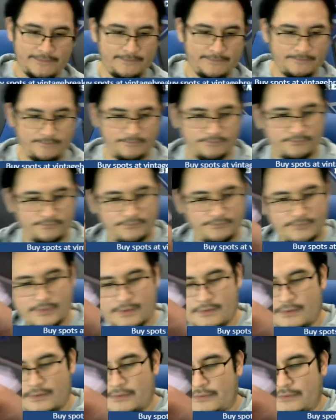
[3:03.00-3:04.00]

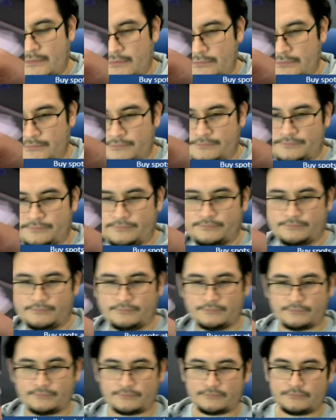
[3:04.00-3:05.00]

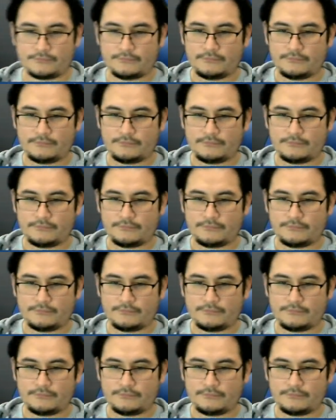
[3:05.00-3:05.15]
(silence)